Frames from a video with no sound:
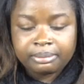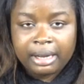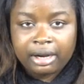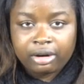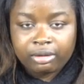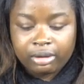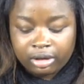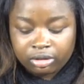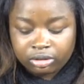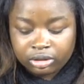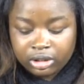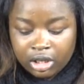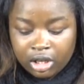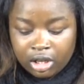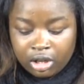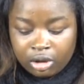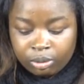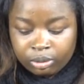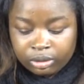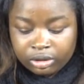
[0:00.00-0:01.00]
background
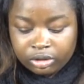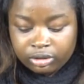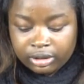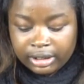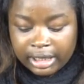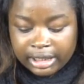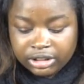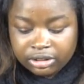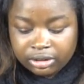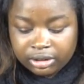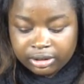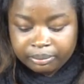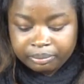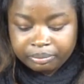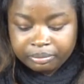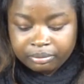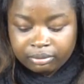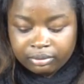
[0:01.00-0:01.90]
would look nice on it.